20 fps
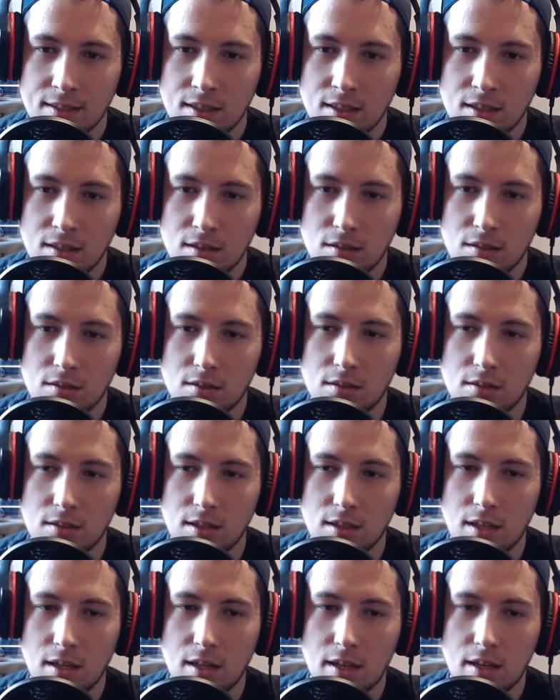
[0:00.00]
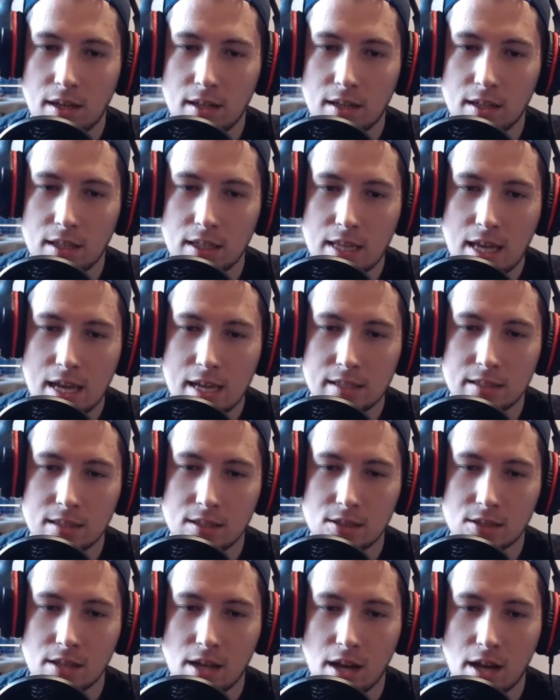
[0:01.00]
Oh, no. There's the
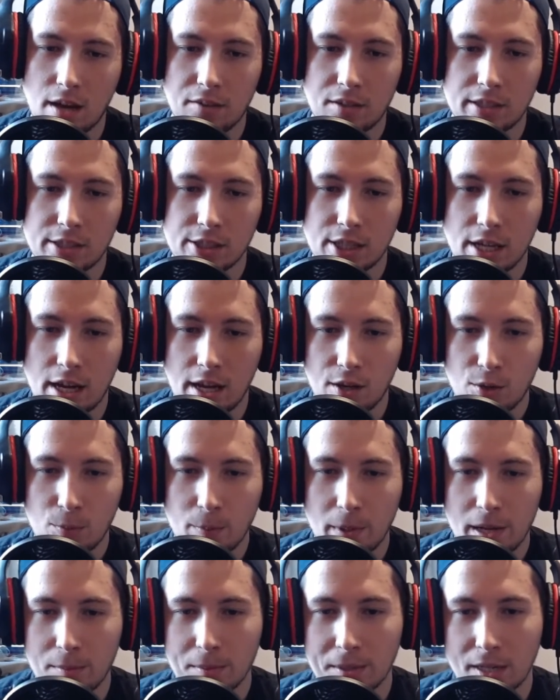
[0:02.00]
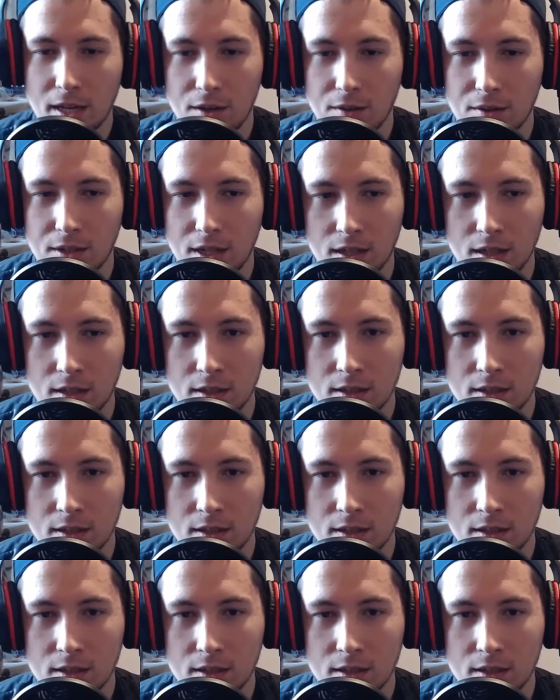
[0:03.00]
star of the show, Baby Yoda.